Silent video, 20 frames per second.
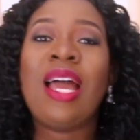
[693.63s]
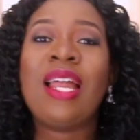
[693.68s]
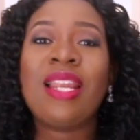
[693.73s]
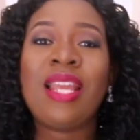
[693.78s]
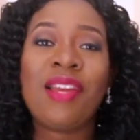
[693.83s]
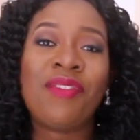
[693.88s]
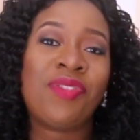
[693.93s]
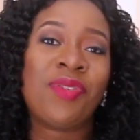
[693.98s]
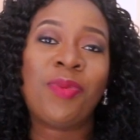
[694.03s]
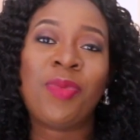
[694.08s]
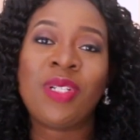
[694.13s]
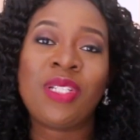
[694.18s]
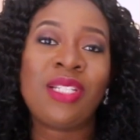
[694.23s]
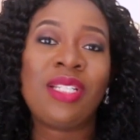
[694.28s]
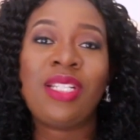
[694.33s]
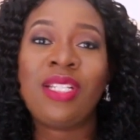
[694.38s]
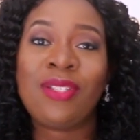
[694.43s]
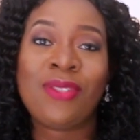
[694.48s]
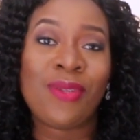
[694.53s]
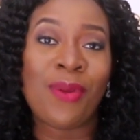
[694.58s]
and
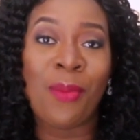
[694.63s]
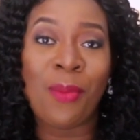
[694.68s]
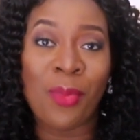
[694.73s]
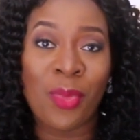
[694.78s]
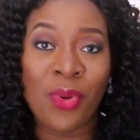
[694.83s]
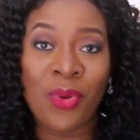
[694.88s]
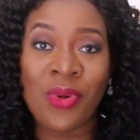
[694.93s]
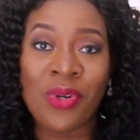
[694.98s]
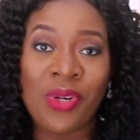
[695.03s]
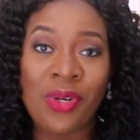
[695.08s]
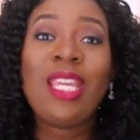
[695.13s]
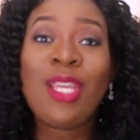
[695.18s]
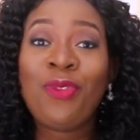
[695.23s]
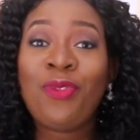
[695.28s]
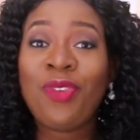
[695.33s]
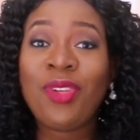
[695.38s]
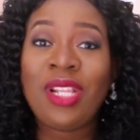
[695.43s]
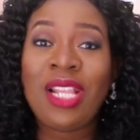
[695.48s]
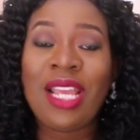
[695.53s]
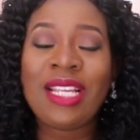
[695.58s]
everybody is on board.
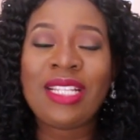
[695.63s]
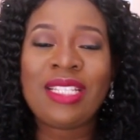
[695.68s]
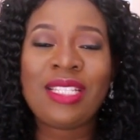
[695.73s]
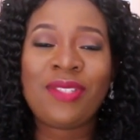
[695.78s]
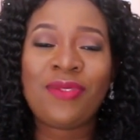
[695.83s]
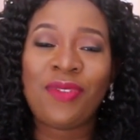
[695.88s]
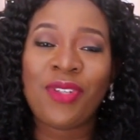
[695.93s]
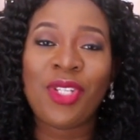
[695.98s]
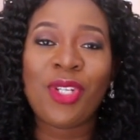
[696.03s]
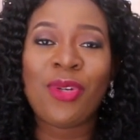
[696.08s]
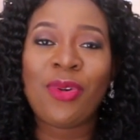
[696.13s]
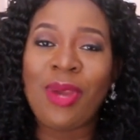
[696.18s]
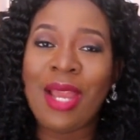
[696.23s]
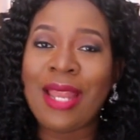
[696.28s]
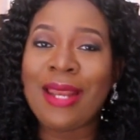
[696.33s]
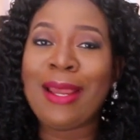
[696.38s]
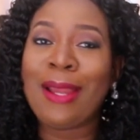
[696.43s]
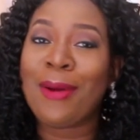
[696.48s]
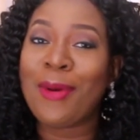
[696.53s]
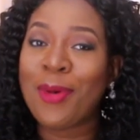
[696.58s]
If you like this video,
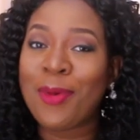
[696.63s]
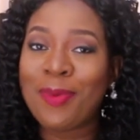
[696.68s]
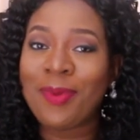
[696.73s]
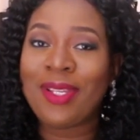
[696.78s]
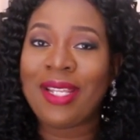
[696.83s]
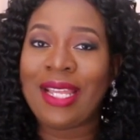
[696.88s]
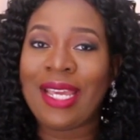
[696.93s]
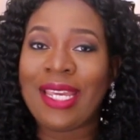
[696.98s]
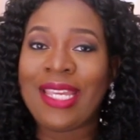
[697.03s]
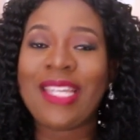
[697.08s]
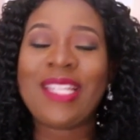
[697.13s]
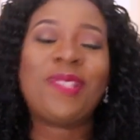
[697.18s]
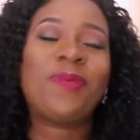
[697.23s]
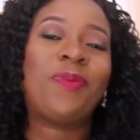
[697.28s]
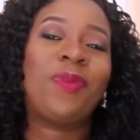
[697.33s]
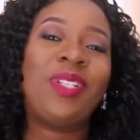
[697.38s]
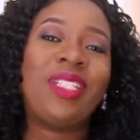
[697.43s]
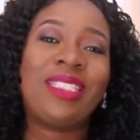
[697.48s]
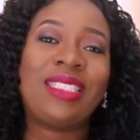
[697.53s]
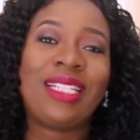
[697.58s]
and I hope you like it,
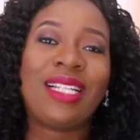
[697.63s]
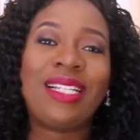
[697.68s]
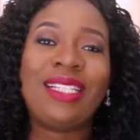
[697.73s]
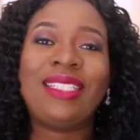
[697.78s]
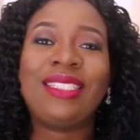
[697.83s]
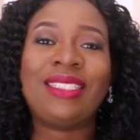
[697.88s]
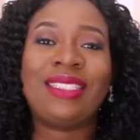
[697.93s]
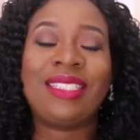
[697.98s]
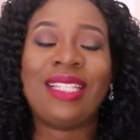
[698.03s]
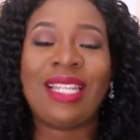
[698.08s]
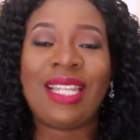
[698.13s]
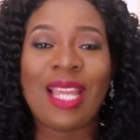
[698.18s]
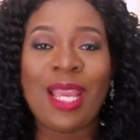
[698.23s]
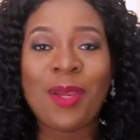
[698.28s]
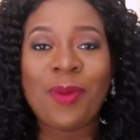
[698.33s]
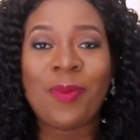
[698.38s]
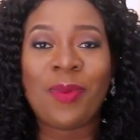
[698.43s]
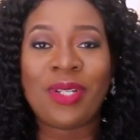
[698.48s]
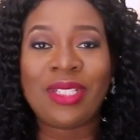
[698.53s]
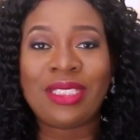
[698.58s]
please click the
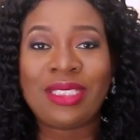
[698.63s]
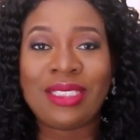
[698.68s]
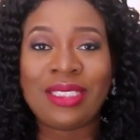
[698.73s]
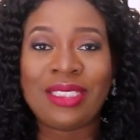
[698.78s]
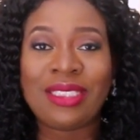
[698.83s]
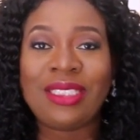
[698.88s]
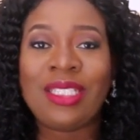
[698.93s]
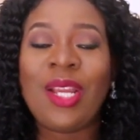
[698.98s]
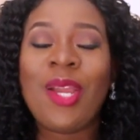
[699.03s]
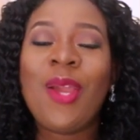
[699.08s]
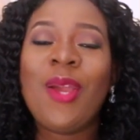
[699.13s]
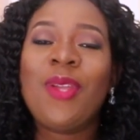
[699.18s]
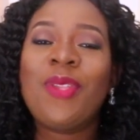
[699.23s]
like button.